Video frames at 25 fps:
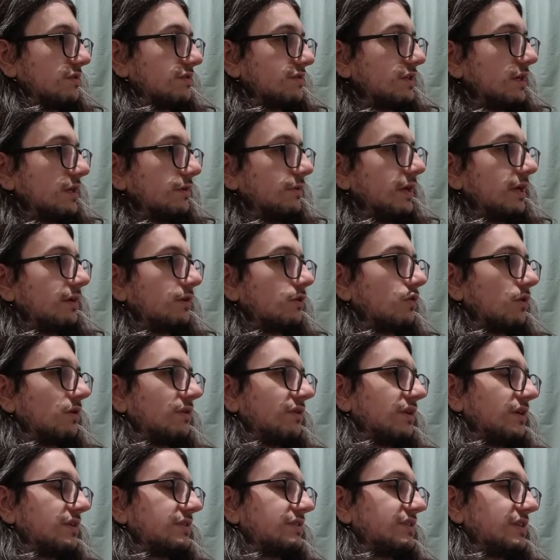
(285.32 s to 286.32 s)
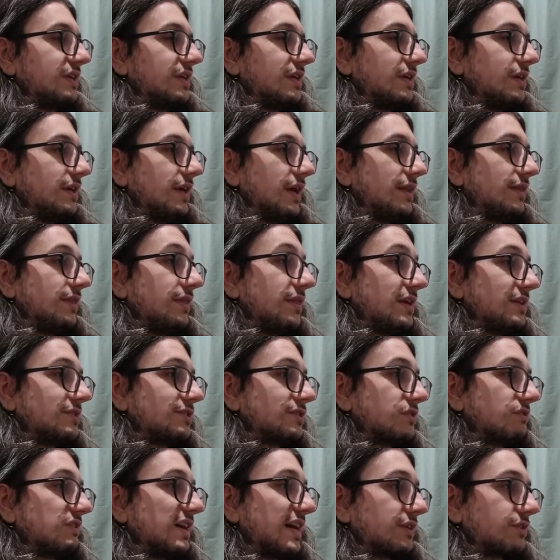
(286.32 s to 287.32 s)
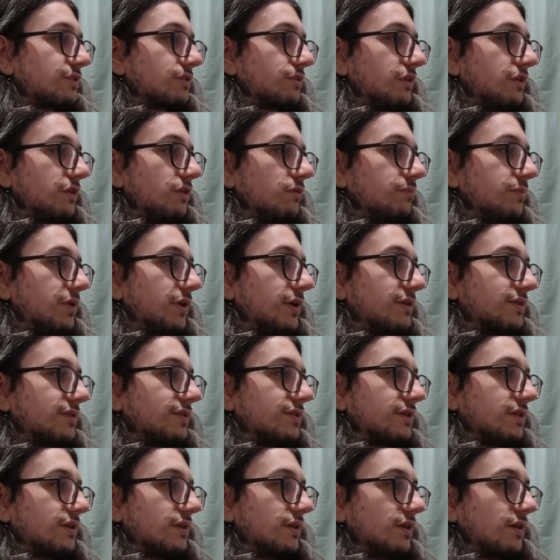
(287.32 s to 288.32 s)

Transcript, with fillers: So in cron.d, in this directory, you put